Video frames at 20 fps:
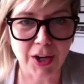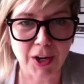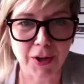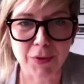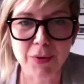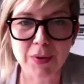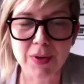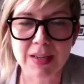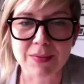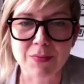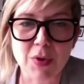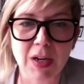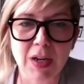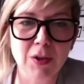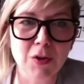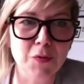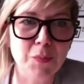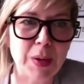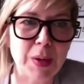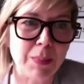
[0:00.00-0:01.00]
know, a
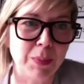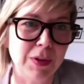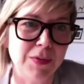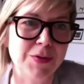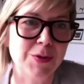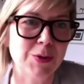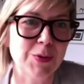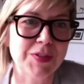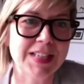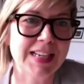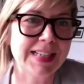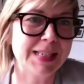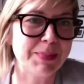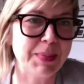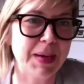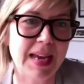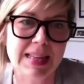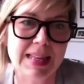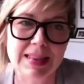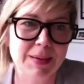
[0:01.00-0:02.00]
lot of people have sort of said to
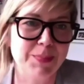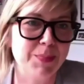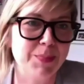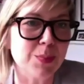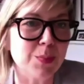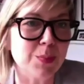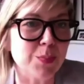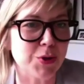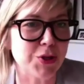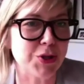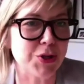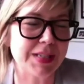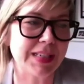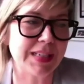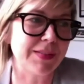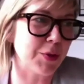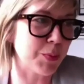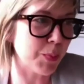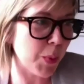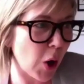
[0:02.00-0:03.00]
me in the producing
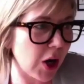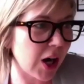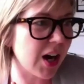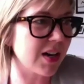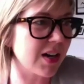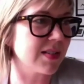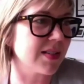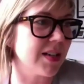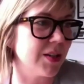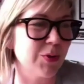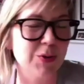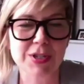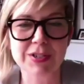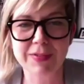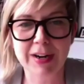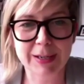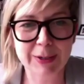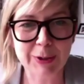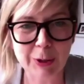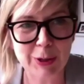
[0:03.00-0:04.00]
of the podcast, I also
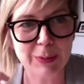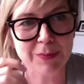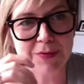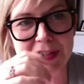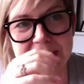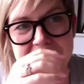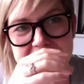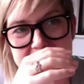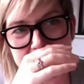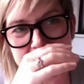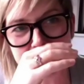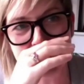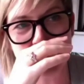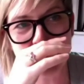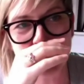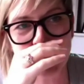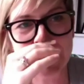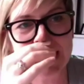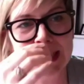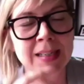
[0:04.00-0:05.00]
write a column for Design
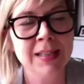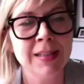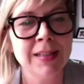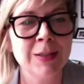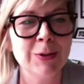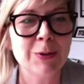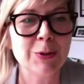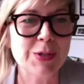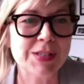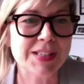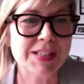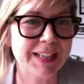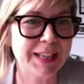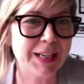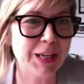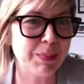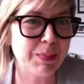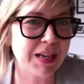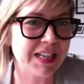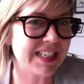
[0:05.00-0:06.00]
Milk called
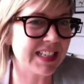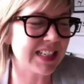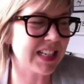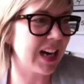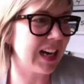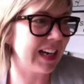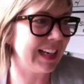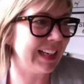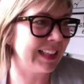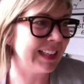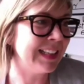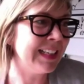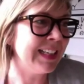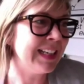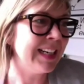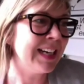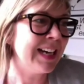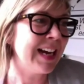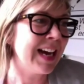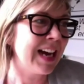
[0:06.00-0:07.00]
Circular by Design.
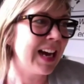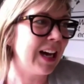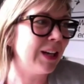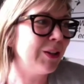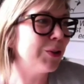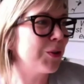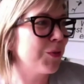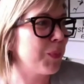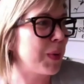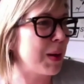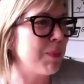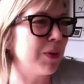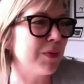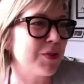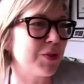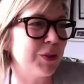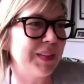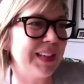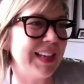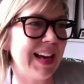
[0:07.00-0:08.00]
A lot of people have
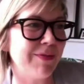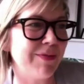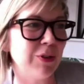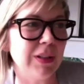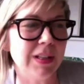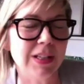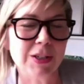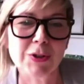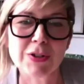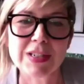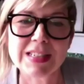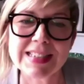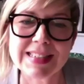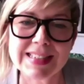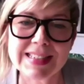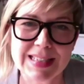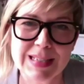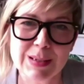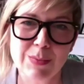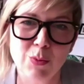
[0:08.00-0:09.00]
sort of leveled the
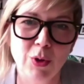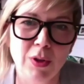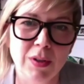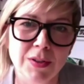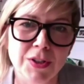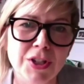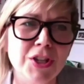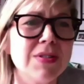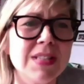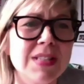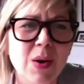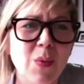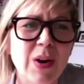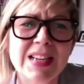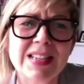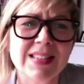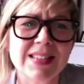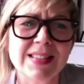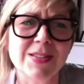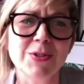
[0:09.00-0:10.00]
criticism, well, using
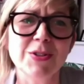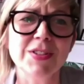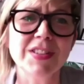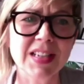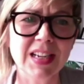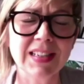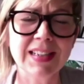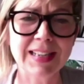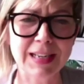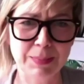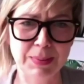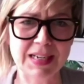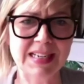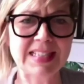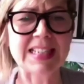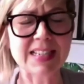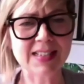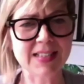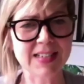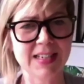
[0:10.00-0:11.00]
waste is not circular because
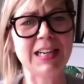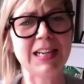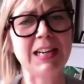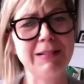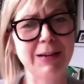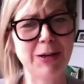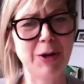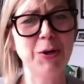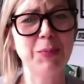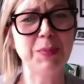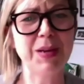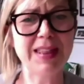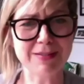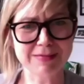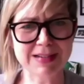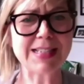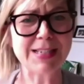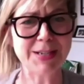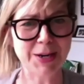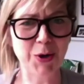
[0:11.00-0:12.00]
in a circular economy, there
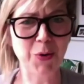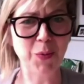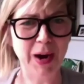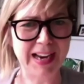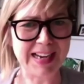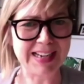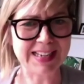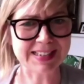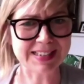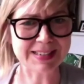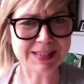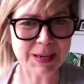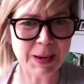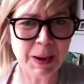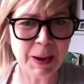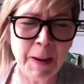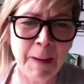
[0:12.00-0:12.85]
is no waste.